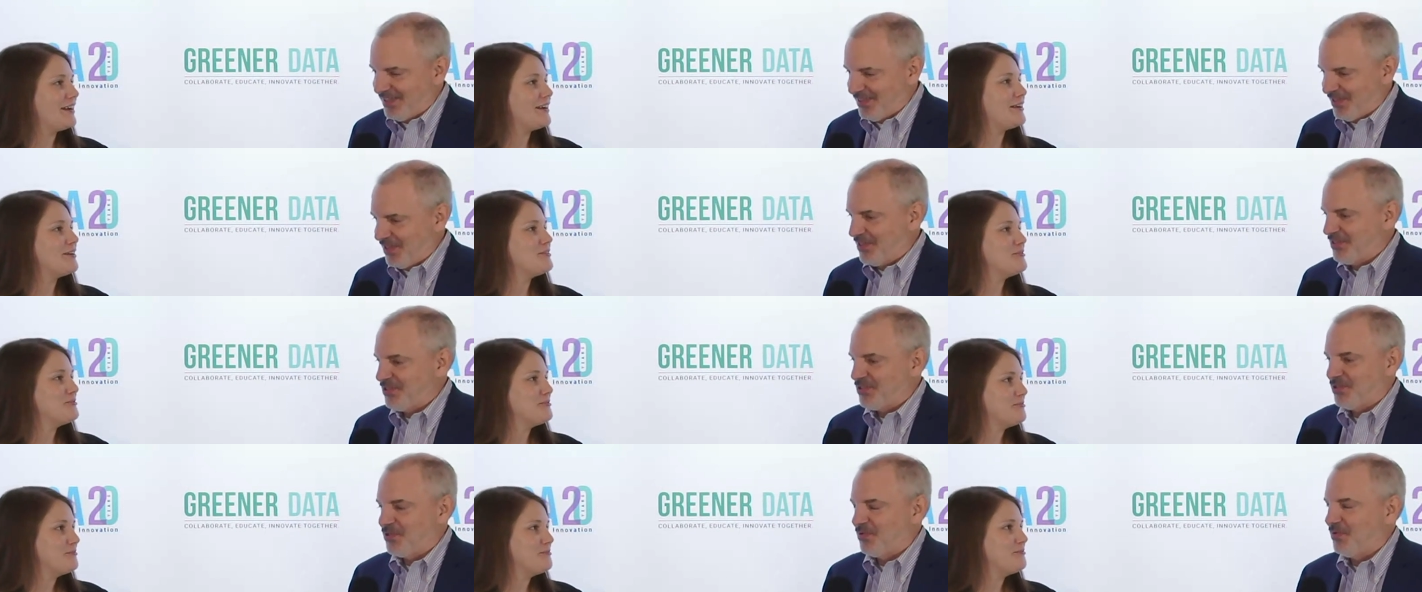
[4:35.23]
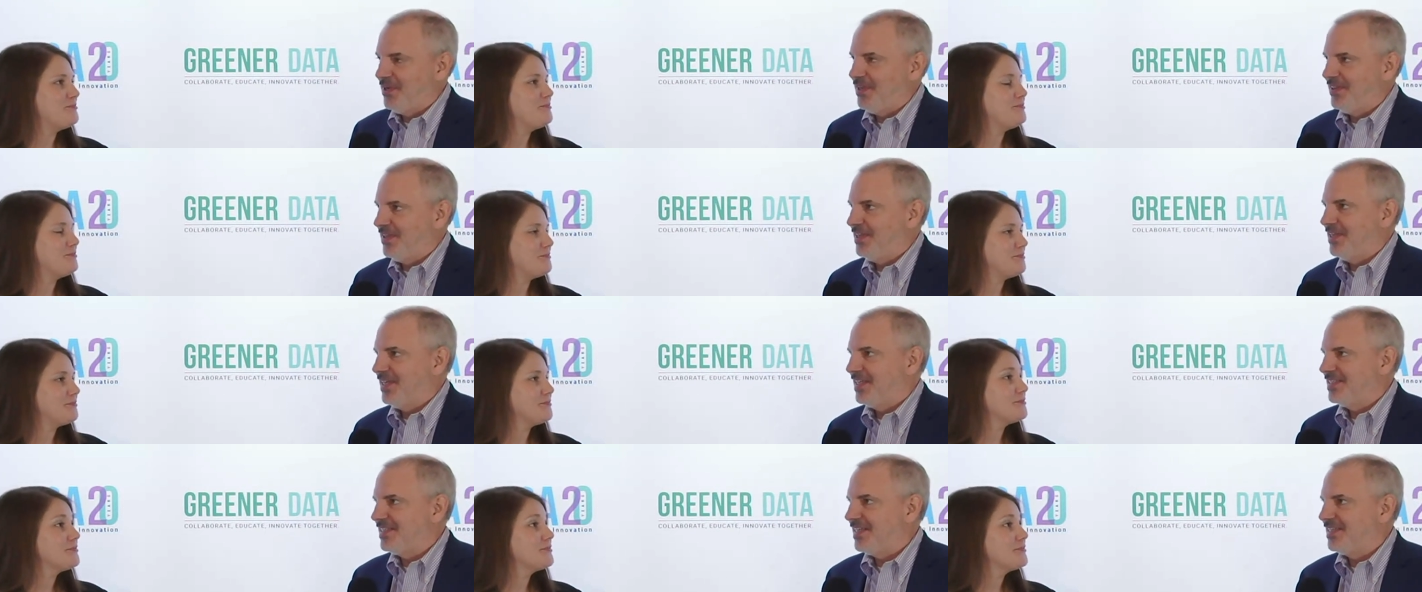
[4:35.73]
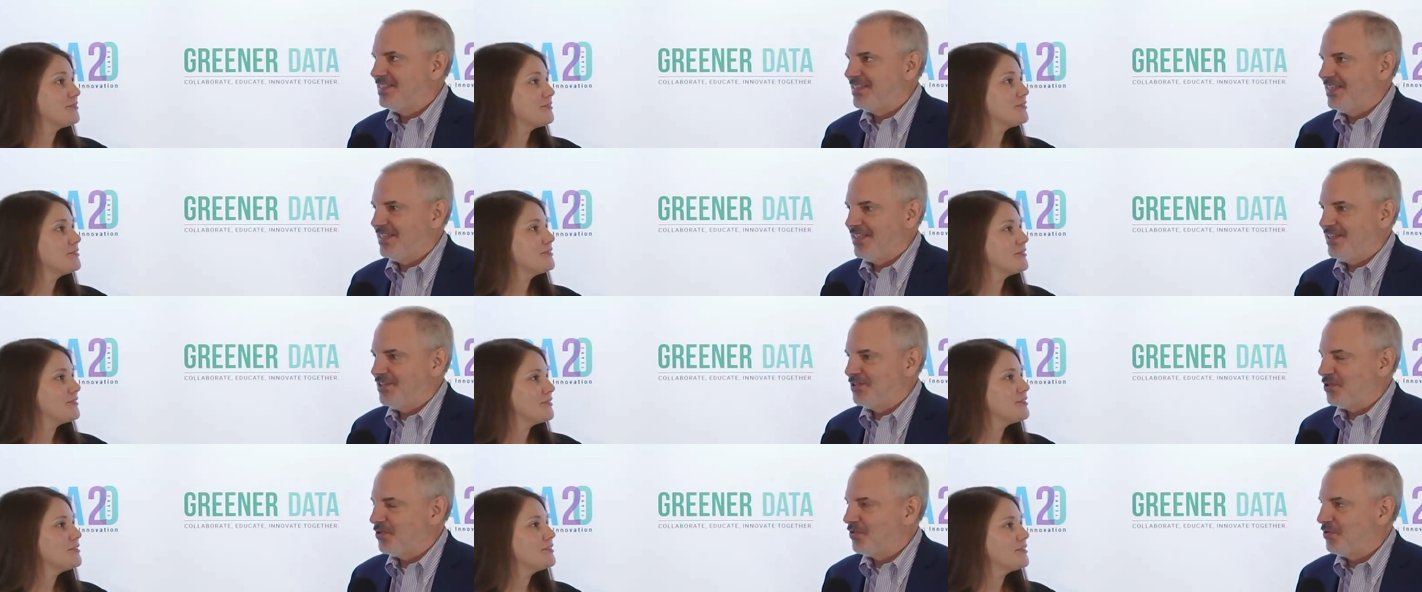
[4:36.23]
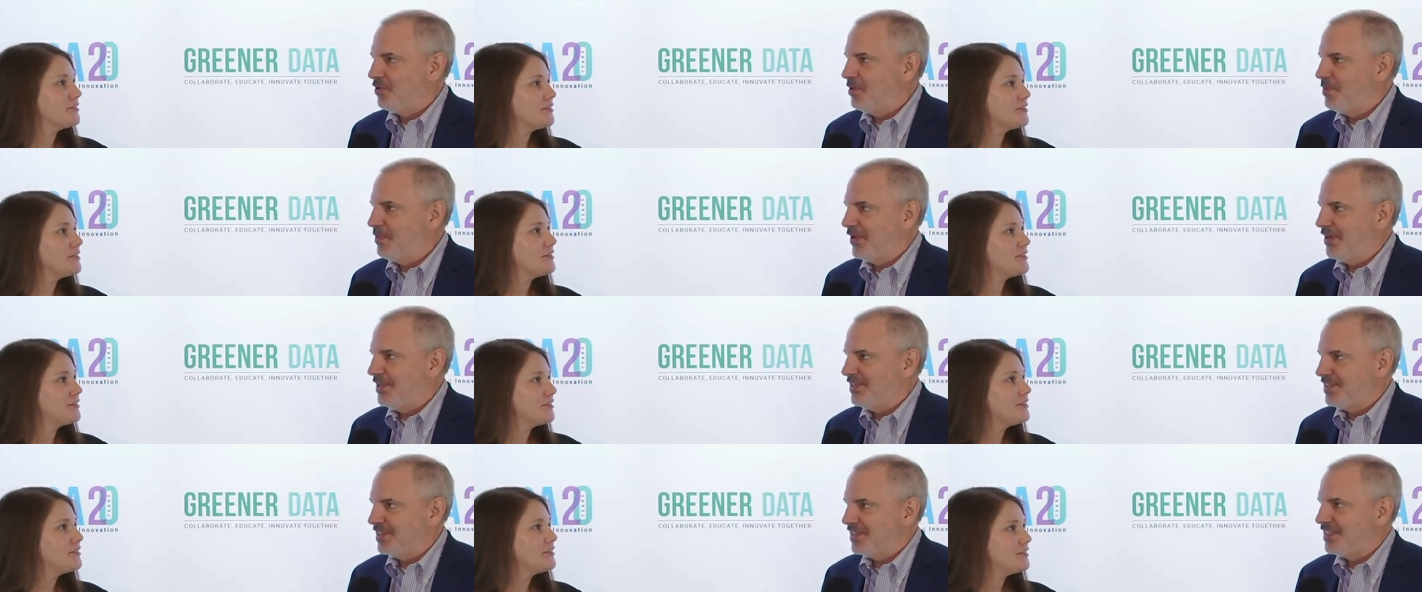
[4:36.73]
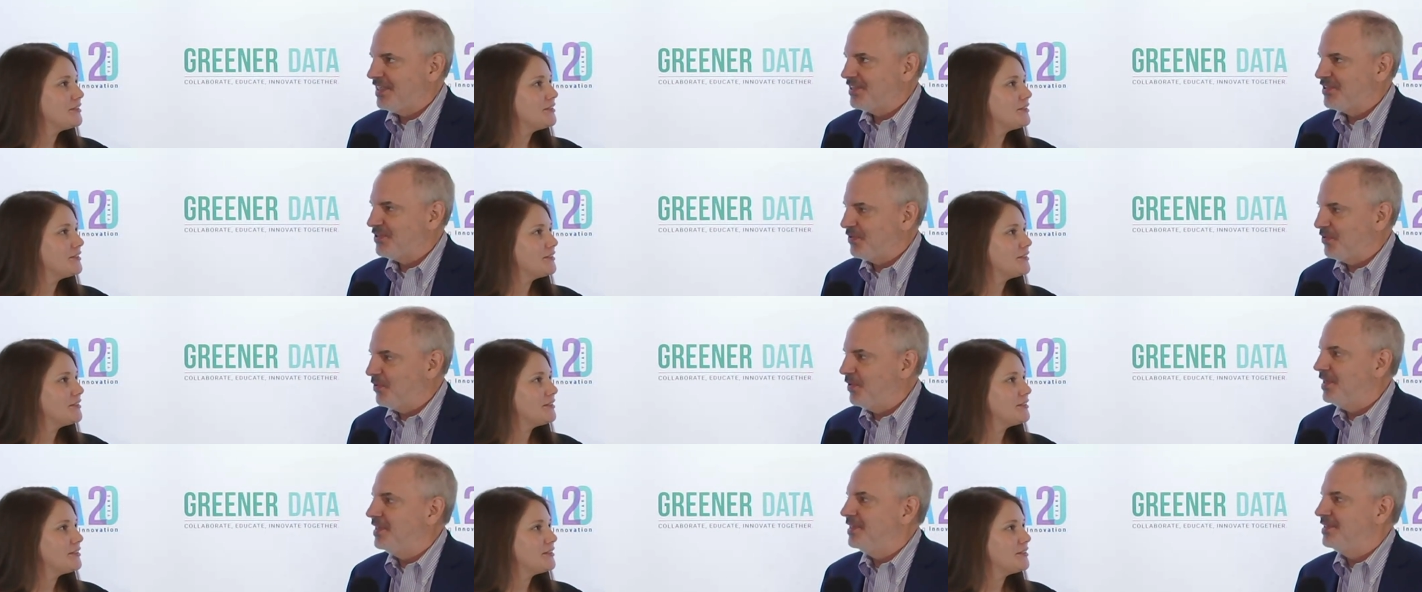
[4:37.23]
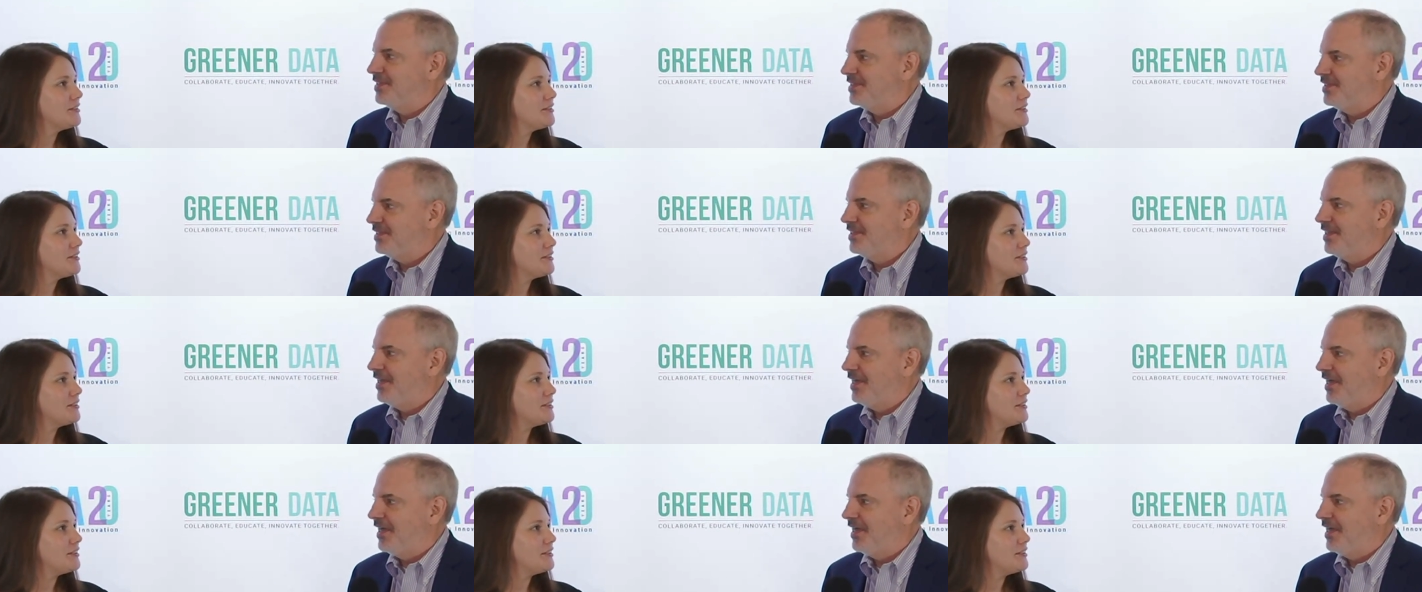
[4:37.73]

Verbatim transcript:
Speaker 1: these three, the, as I said, these are three pretty successful ones.